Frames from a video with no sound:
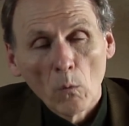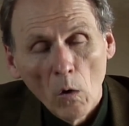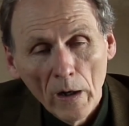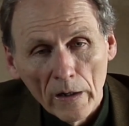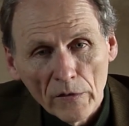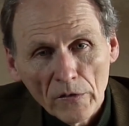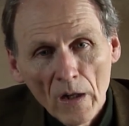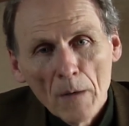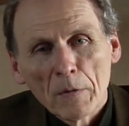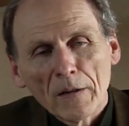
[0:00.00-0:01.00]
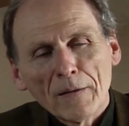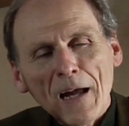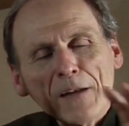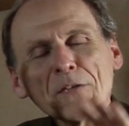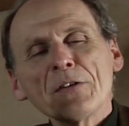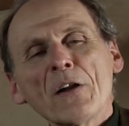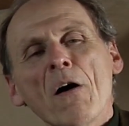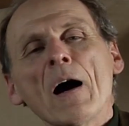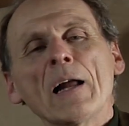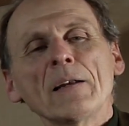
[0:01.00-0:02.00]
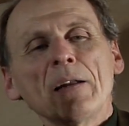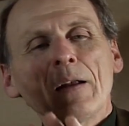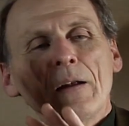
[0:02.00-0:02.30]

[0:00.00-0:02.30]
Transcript: it was. But that's not